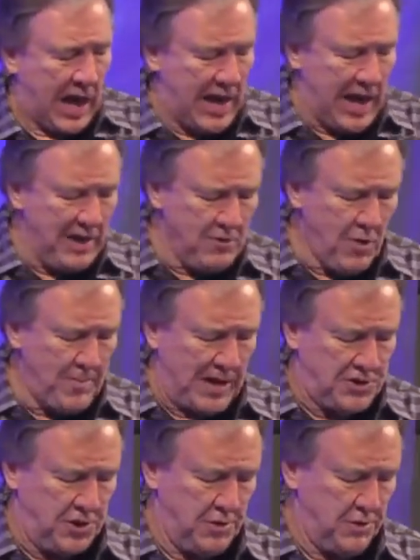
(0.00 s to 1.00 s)
I don't know
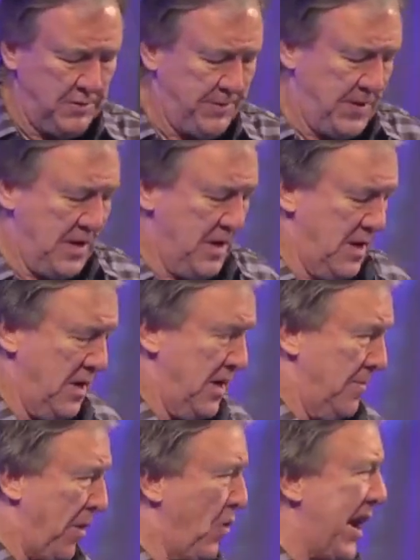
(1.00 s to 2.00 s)
about you,
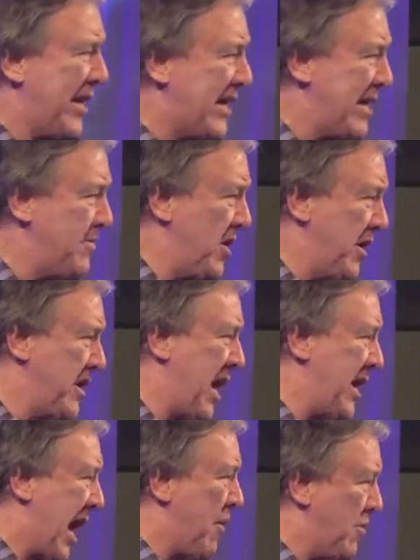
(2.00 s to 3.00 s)
but when I came here
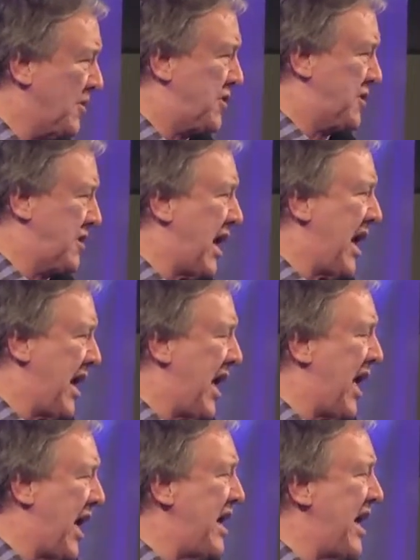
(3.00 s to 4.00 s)
tonight,
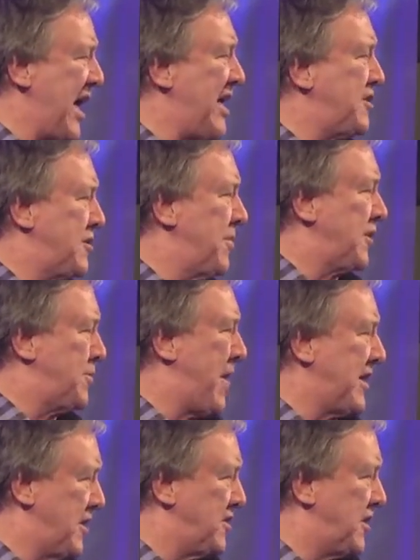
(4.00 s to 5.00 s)
I had some
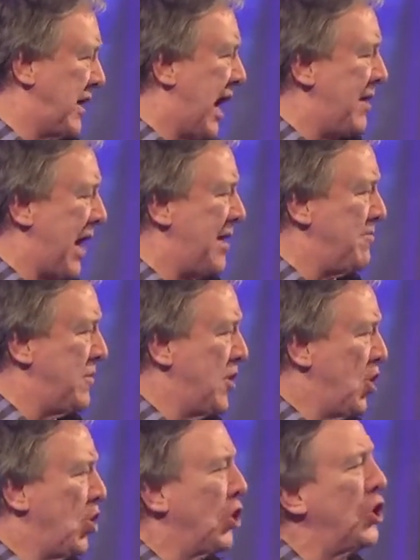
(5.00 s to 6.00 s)
expectancy. I'm
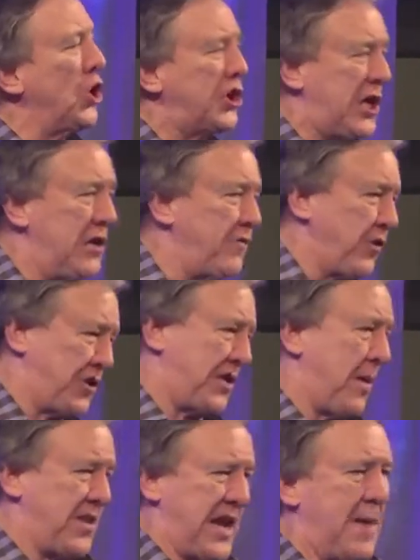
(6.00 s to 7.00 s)
looking for
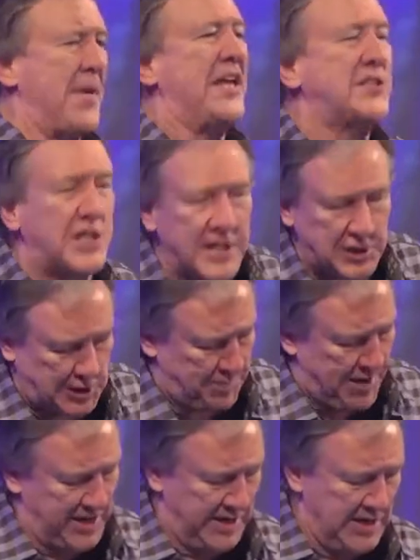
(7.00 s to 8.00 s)
something. I'm
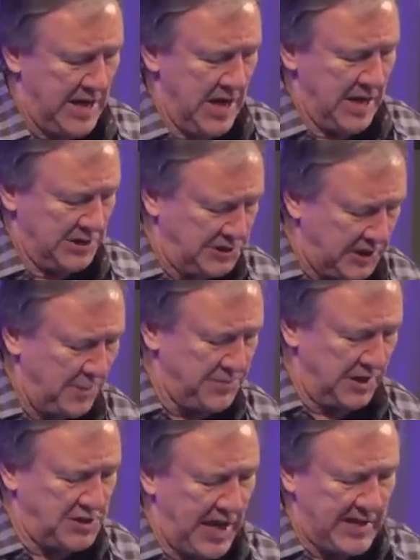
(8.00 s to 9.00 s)
anticipating
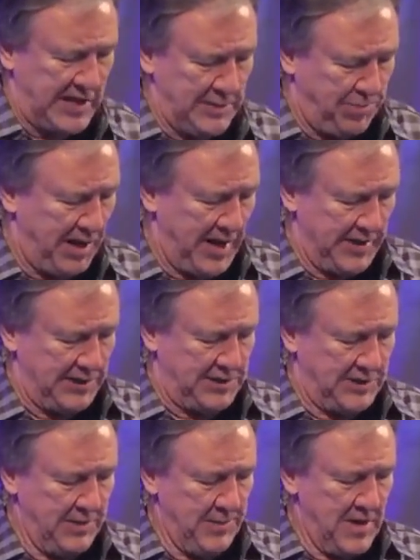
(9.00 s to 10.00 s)
something taking place.